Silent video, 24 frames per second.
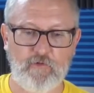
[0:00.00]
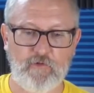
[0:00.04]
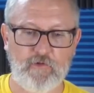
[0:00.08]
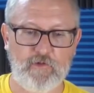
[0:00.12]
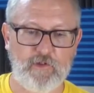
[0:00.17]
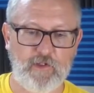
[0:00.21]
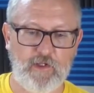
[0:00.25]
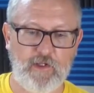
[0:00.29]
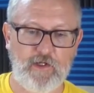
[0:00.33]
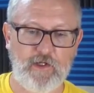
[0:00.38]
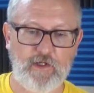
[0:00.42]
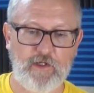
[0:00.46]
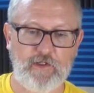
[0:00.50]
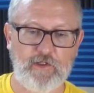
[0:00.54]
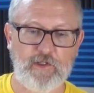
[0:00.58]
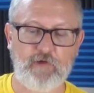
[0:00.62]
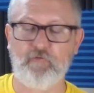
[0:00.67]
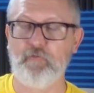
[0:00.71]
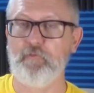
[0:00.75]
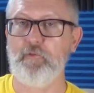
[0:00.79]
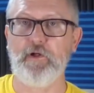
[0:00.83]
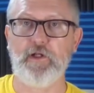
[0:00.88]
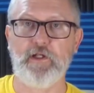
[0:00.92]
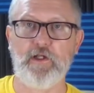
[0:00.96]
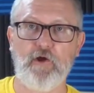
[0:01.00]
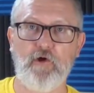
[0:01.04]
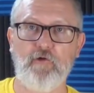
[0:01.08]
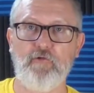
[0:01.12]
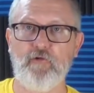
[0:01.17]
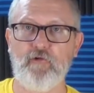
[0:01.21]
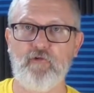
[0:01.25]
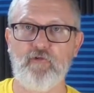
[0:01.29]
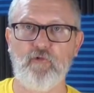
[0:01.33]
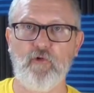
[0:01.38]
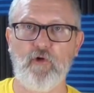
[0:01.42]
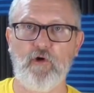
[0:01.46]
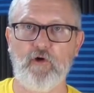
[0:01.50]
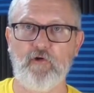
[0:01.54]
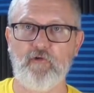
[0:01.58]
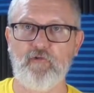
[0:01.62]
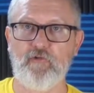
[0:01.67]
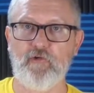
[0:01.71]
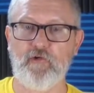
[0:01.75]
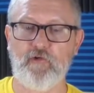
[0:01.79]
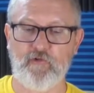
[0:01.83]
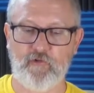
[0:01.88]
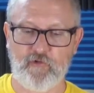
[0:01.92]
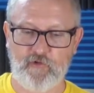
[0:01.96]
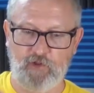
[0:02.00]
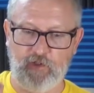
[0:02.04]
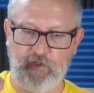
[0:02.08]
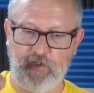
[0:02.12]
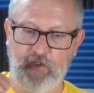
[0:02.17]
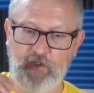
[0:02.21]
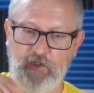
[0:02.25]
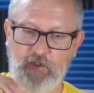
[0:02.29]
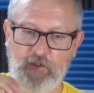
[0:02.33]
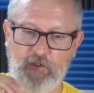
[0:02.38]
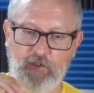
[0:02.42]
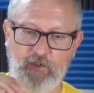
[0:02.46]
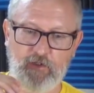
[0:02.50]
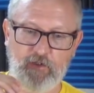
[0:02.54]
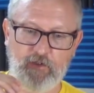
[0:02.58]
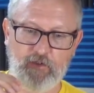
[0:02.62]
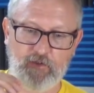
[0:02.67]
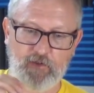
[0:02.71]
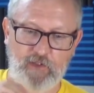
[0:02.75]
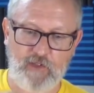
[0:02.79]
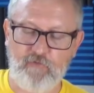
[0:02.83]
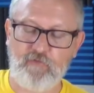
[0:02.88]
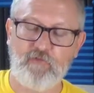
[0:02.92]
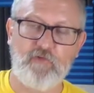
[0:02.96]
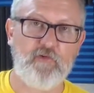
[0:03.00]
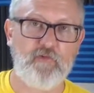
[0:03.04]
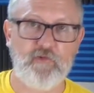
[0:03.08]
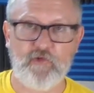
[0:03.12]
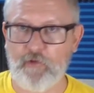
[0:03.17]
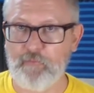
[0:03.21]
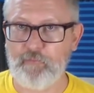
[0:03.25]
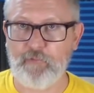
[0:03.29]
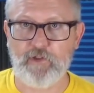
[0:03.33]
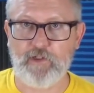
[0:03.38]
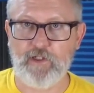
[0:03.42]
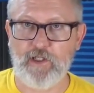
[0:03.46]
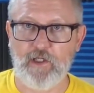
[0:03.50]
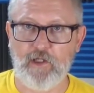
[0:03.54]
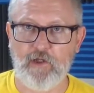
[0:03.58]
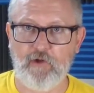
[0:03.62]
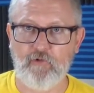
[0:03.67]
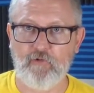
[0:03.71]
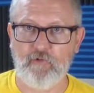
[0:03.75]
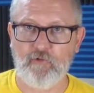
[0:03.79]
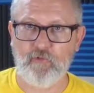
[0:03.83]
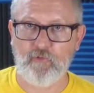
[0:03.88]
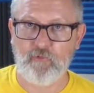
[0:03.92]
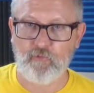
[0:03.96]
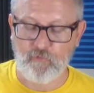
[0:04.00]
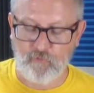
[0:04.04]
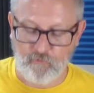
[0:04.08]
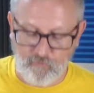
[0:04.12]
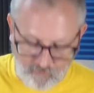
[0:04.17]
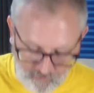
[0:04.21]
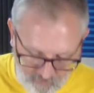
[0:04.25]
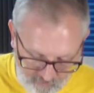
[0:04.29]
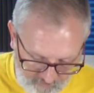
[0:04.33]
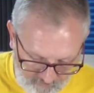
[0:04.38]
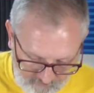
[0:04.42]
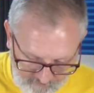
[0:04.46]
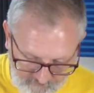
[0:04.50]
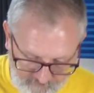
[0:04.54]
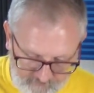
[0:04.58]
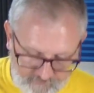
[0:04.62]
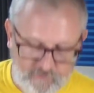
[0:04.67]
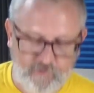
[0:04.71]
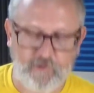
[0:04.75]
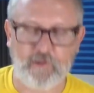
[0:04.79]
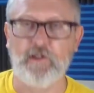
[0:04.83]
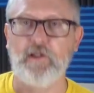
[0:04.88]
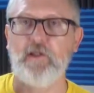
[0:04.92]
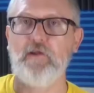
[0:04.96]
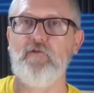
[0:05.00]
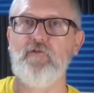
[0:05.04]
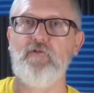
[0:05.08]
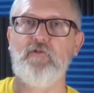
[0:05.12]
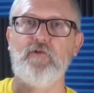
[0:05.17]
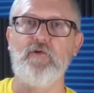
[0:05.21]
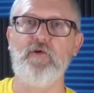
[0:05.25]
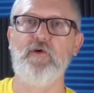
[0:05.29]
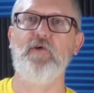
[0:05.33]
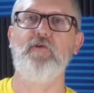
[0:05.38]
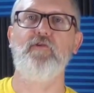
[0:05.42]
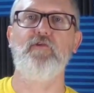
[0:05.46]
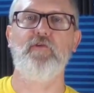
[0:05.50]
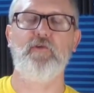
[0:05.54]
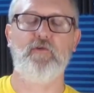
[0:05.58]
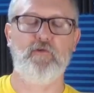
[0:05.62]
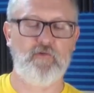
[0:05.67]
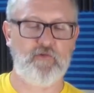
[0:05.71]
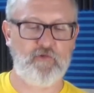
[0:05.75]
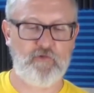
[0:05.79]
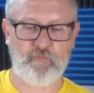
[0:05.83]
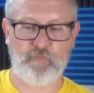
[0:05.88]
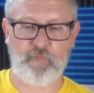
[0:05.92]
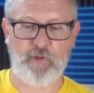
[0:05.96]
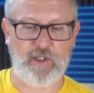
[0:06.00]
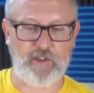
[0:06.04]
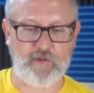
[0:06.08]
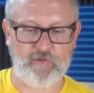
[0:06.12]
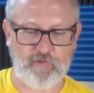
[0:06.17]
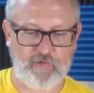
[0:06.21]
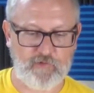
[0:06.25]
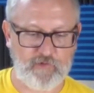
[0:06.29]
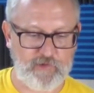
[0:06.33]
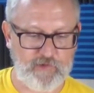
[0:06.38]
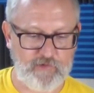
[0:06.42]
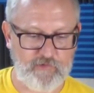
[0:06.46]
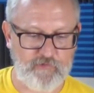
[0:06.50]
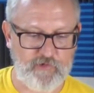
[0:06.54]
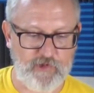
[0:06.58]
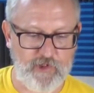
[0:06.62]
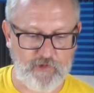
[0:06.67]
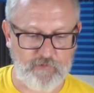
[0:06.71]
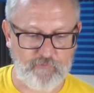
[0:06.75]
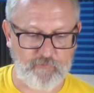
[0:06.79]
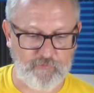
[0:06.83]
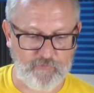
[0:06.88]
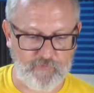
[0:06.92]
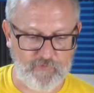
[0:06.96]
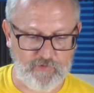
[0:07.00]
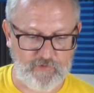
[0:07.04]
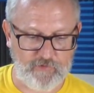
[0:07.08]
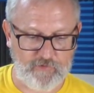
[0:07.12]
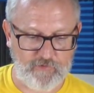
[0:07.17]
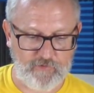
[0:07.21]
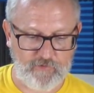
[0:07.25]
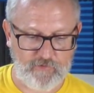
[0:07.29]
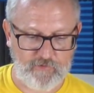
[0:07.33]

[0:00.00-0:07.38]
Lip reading: of the line, everybody knows it's wrong, it's just life shifts up and down, wrong. Like he's just spent, he's done with it.